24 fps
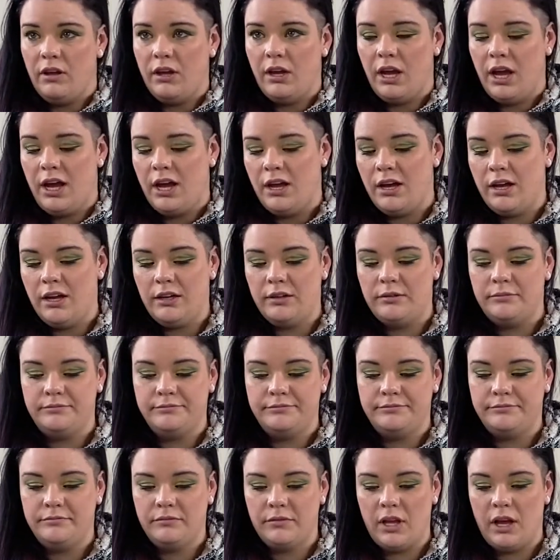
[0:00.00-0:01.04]

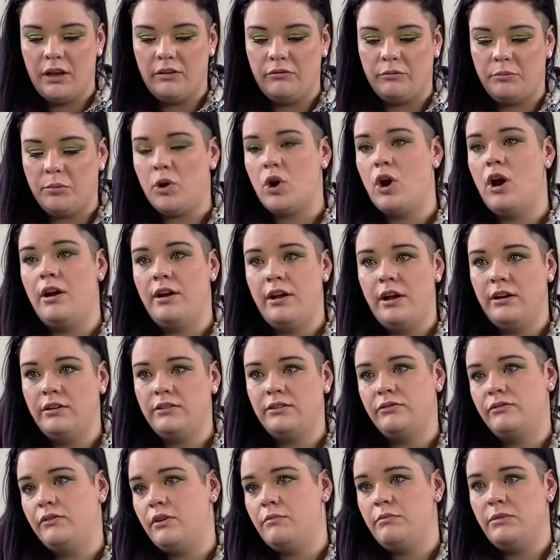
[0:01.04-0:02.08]
of products
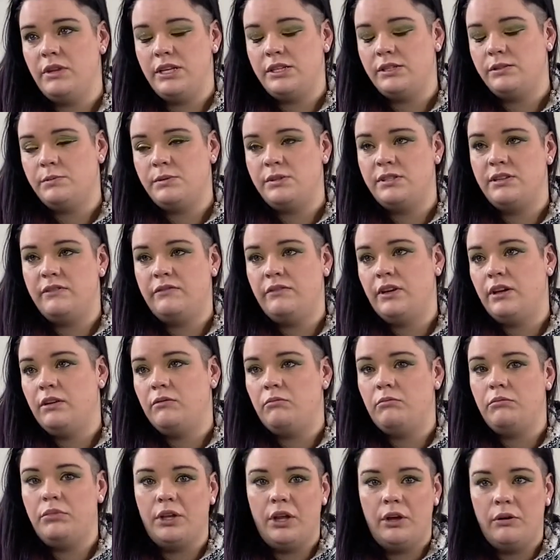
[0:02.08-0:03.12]
from these specific
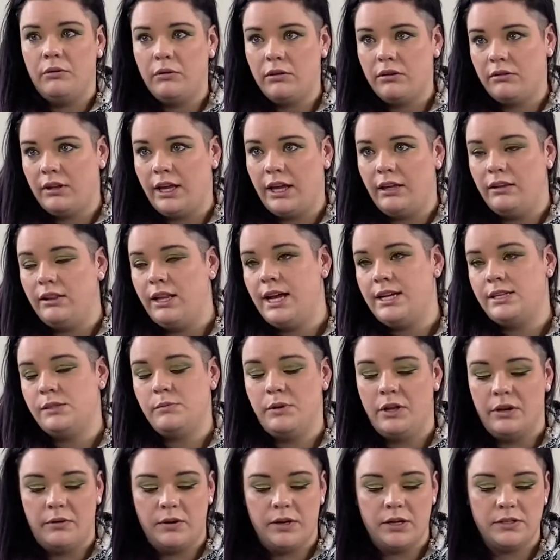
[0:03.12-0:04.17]
glass
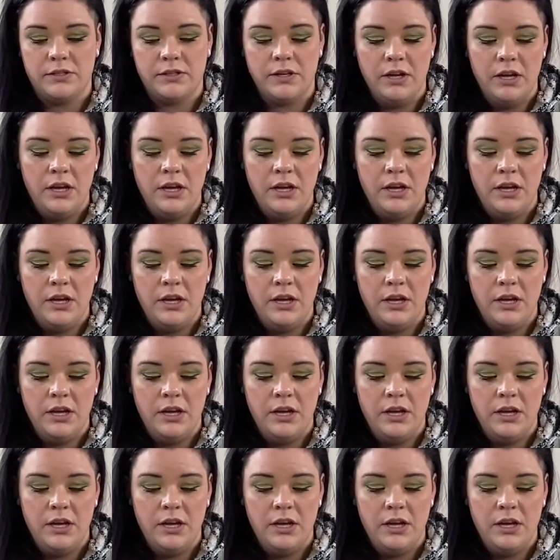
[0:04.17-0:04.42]
blowers,